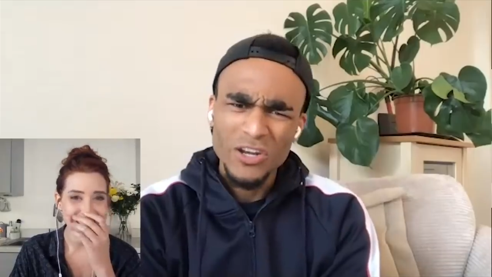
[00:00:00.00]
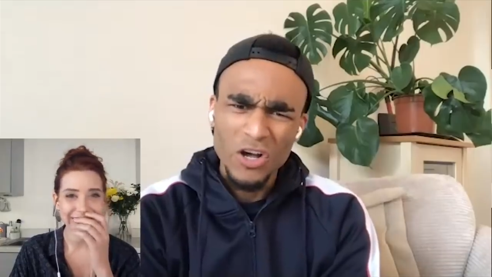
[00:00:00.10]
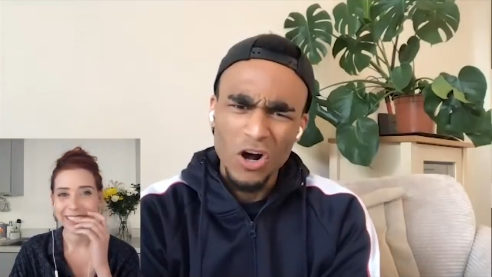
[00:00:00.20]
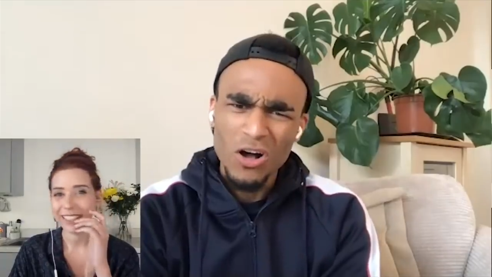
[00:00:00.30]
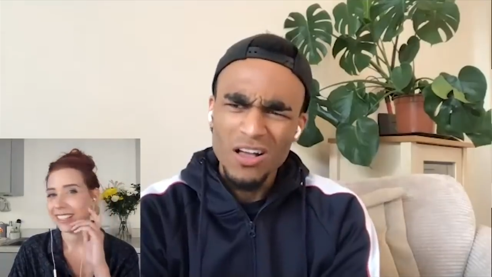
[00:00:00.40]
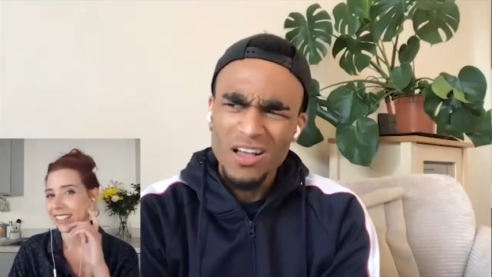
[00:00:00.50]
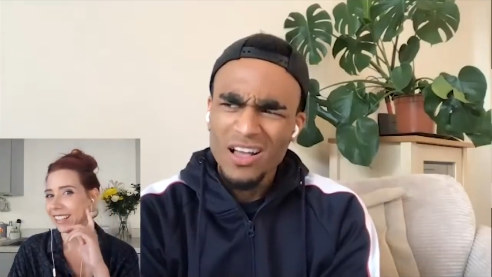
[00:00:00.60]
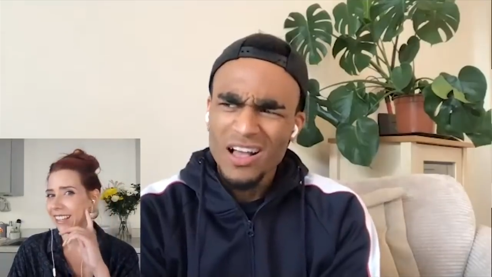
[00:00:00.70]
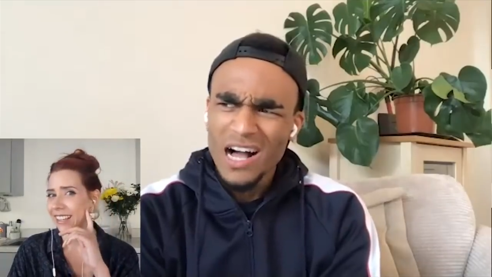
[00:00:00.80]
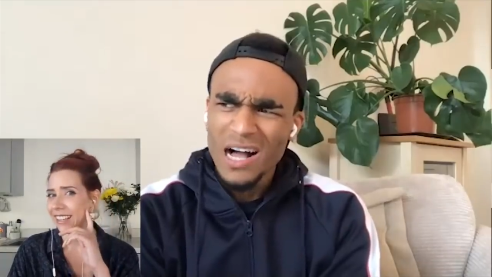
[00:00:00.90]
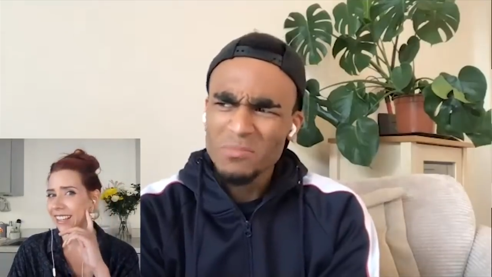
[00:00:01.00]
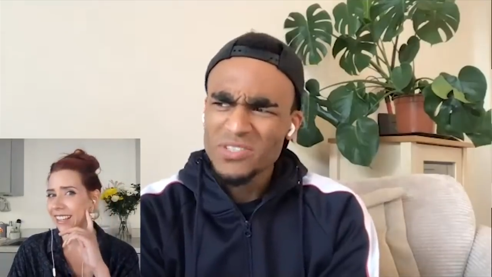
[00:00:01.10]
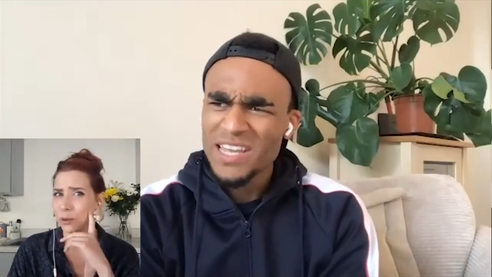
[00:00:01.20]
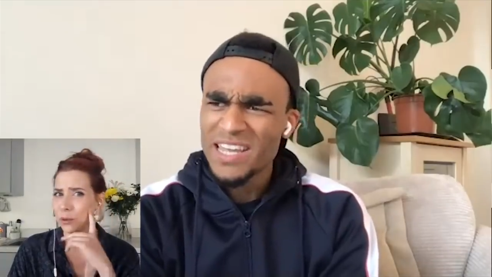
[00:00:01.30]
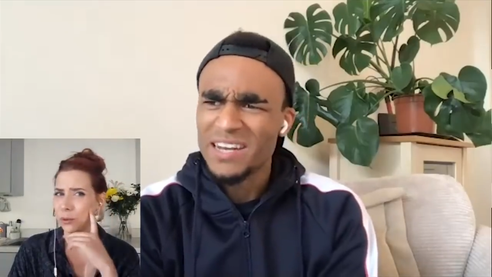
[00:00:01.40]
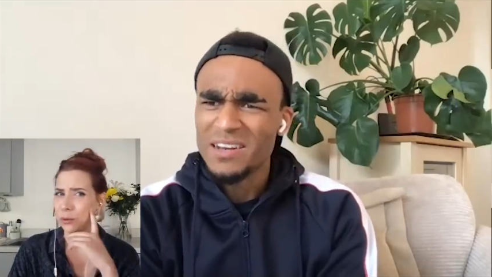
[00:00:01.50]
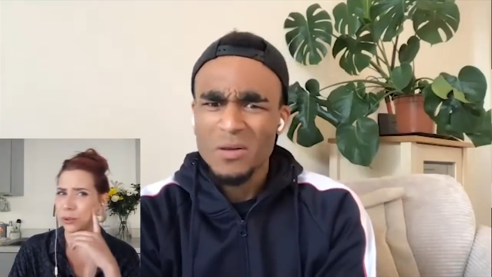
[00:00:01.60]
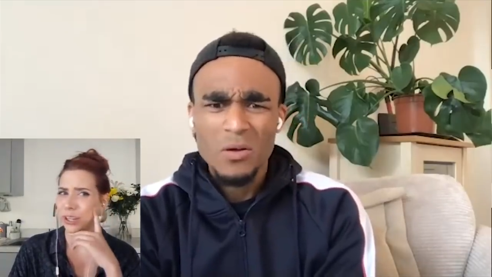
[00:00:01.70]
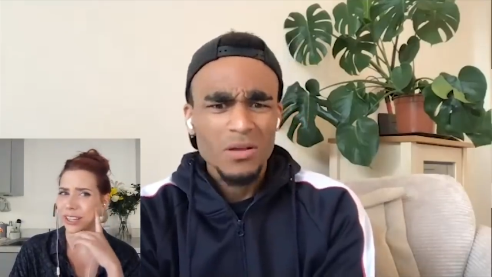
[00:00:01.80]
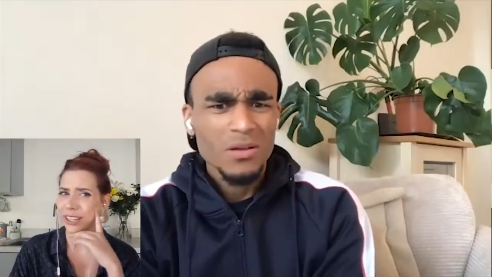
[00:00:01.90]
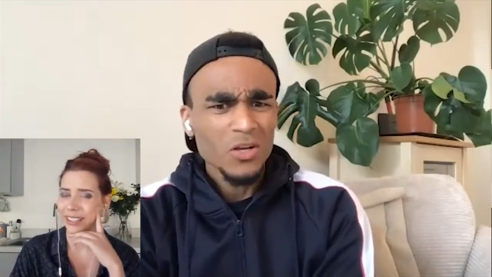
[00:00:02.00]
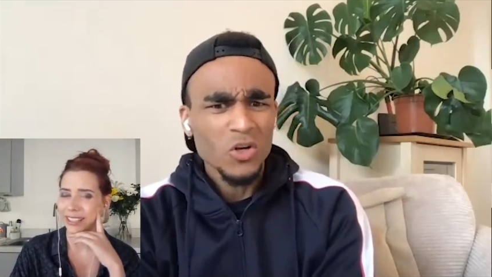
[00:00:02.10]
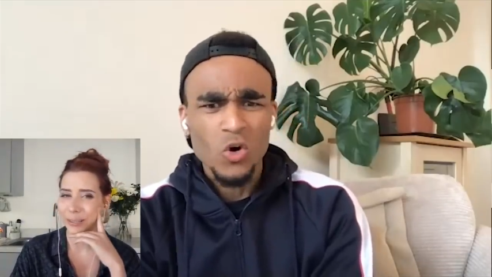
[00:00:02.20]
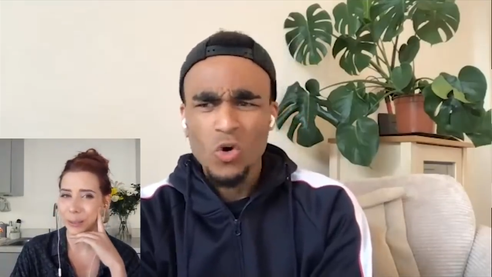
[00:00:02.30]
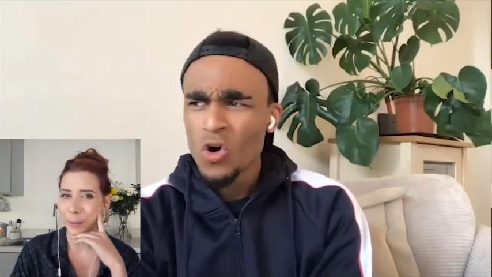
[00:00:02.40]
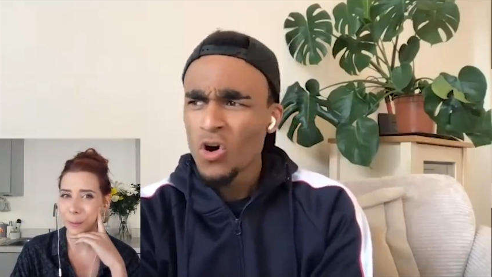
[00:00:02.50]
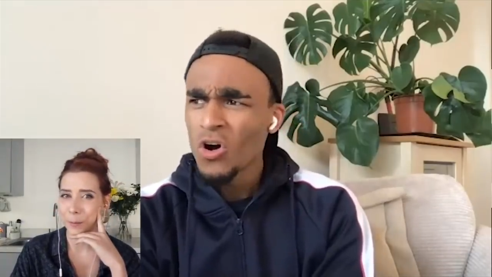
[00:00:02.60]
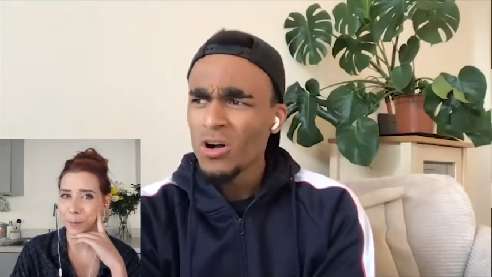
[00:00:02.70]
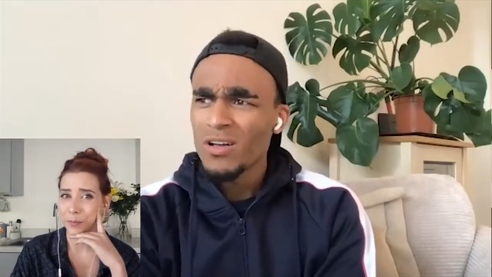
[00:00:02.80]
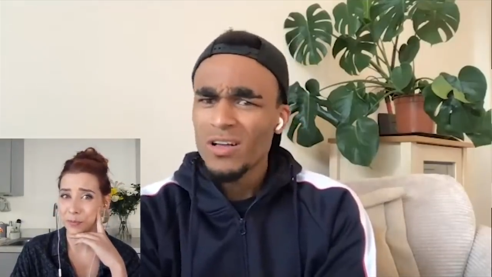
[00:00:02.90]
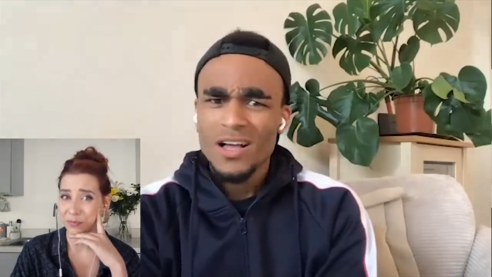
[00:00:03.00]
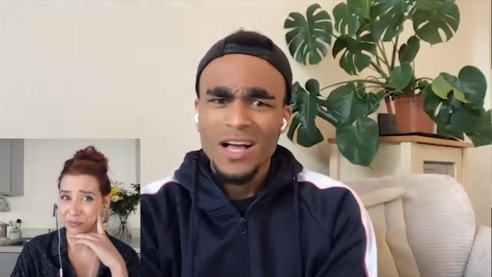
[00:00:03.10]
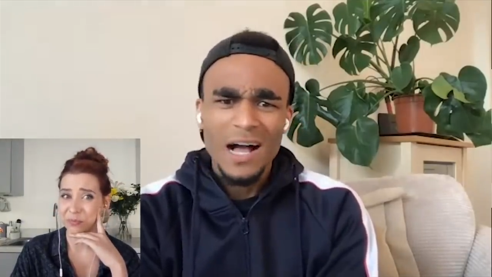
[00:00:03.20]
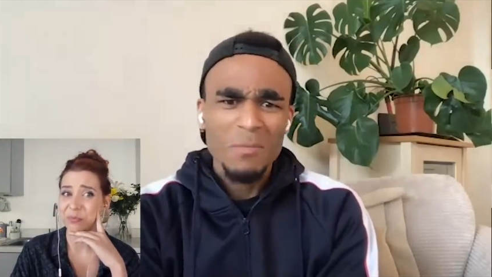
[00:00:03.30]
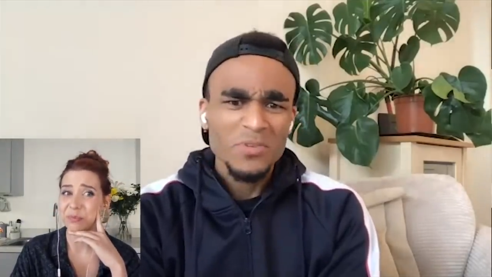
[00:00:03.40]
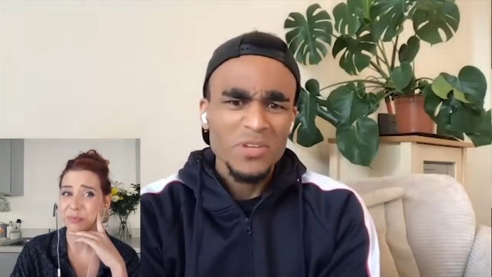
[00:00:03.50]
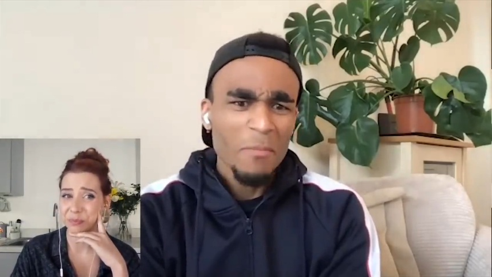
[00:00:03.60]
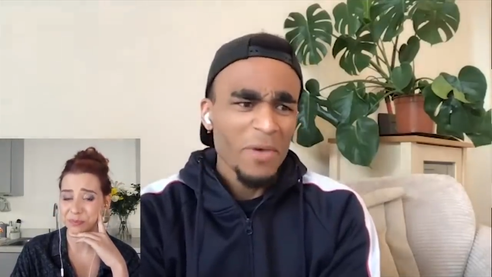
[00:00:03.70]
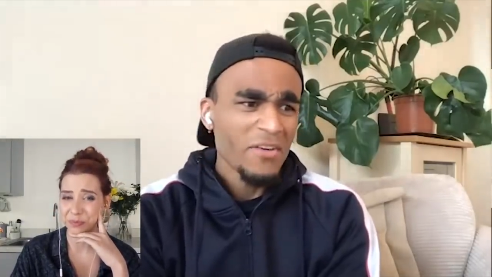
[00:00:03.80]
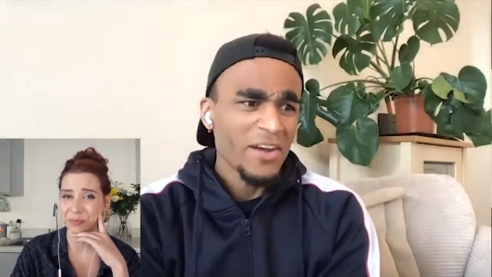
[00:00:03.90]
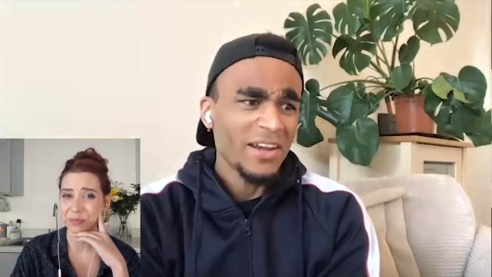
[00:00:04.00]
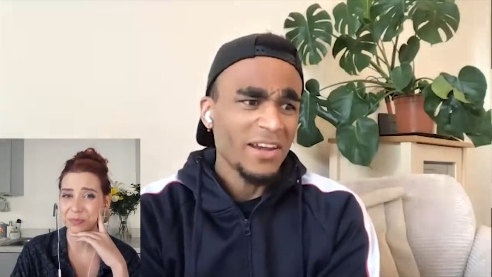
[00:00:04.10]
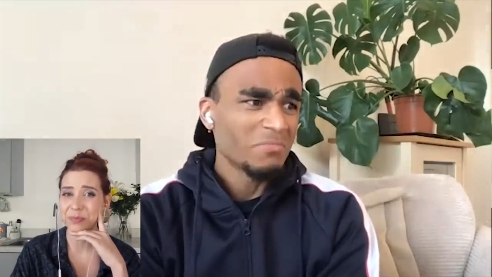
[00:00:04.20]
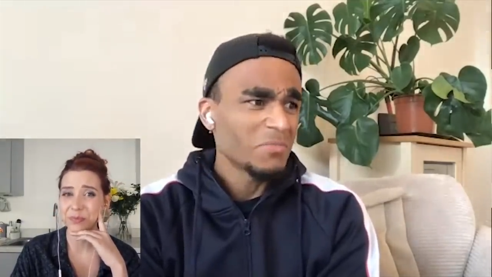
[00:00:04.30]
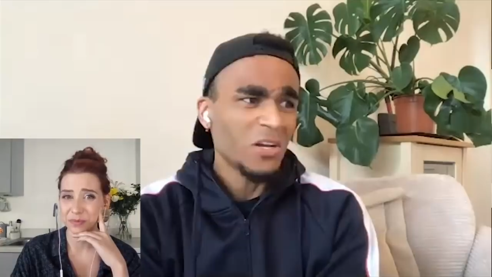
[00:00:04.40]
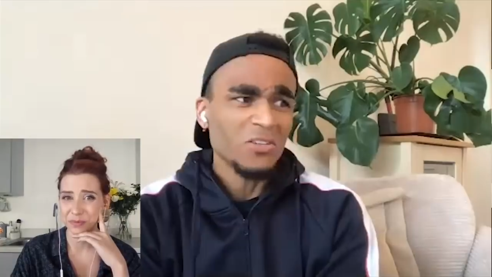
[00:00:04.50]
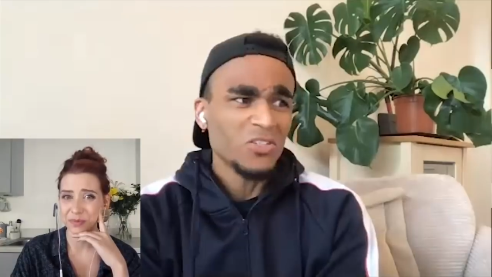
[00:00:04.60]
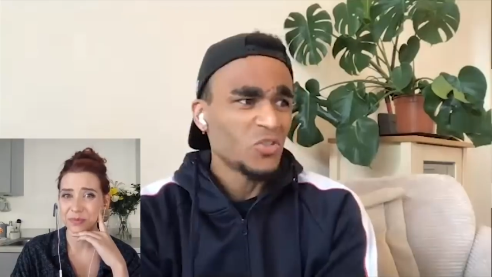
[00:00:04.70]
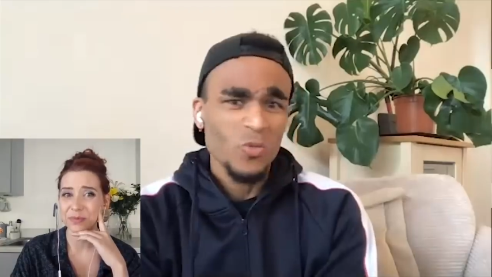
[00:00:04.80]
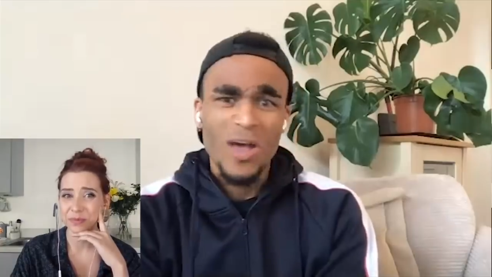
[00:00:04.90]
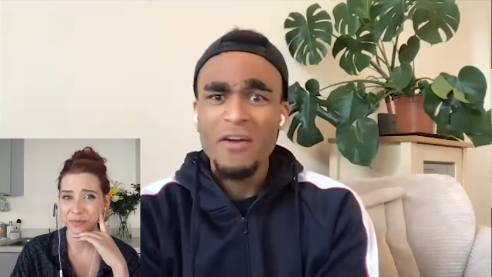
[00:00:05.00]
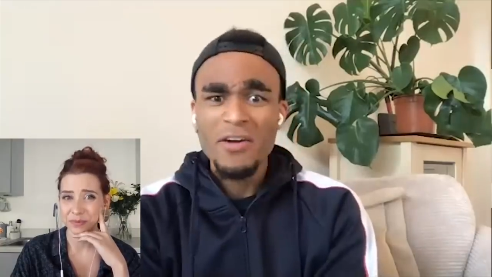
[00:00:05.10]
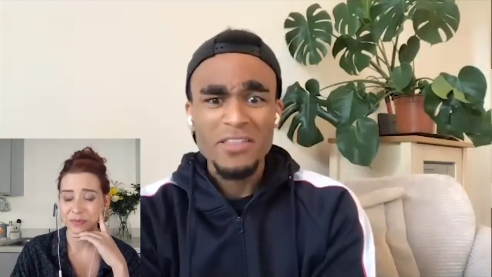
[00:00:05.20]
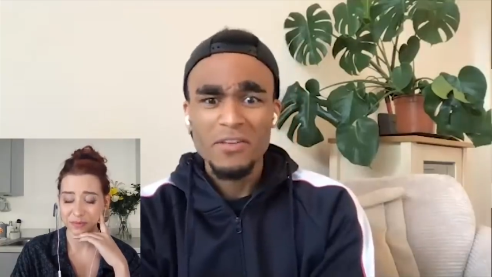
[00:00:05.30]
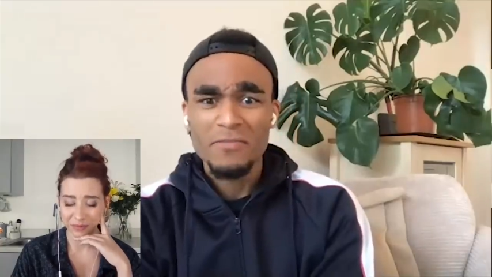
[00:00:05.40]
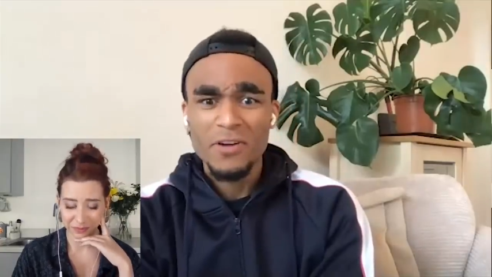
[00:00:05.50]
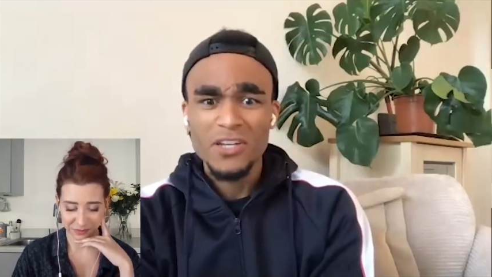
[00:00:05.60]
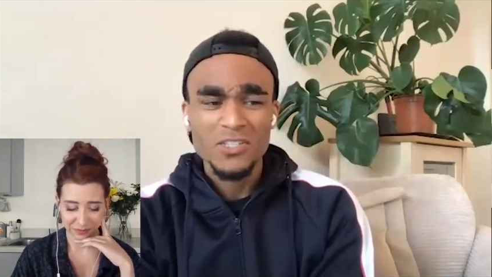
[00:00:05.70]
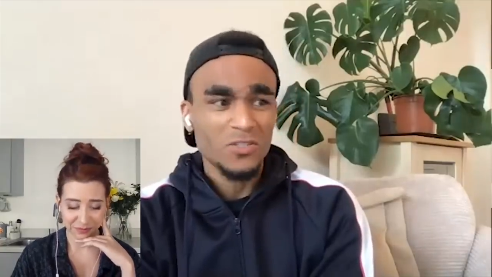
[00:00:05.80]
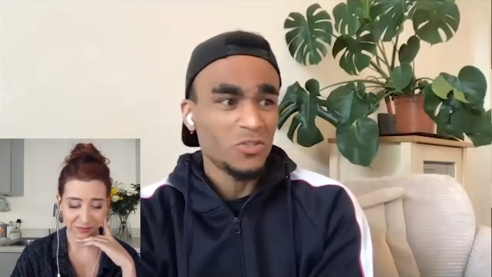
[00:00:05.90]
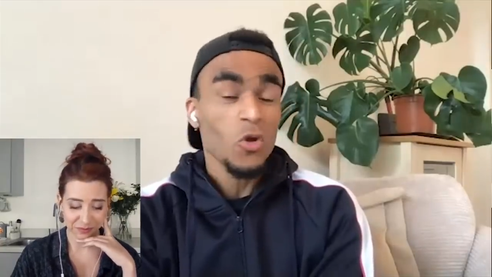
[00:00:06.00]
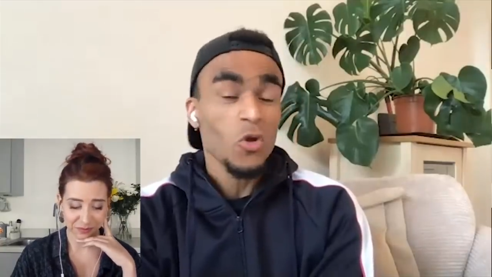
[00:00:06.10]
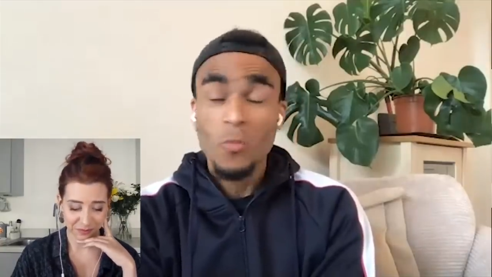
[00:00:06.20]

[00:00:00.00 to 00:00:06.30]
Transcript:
Speaker 1: not. I'm seeing gore. I'm, mm. I'm hearing, you know, swearing in the first two